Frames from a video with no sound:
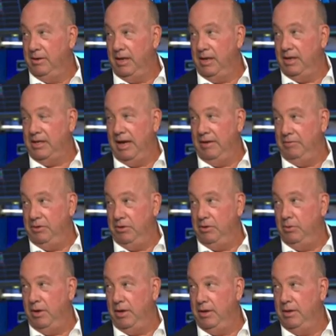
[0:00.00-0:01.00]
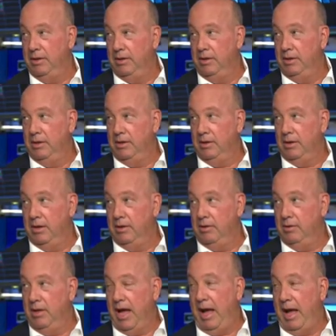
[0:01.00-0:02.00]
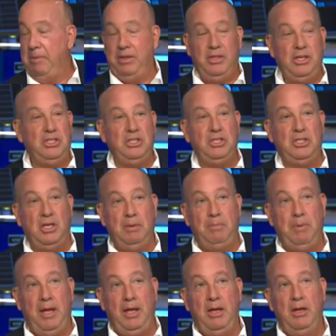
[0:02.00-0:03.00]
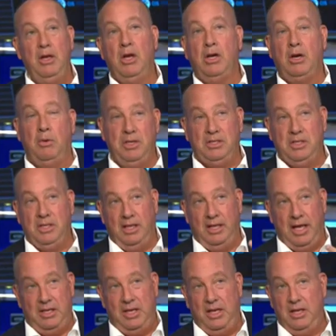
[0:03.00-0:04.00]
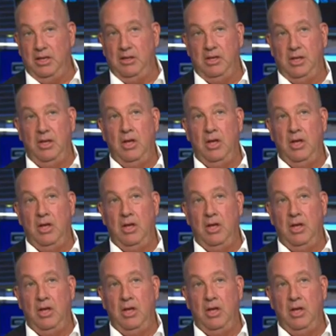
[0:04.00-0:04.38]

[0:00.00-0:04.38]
In a convoluted way, I mean, this is going to be going to the La Nina.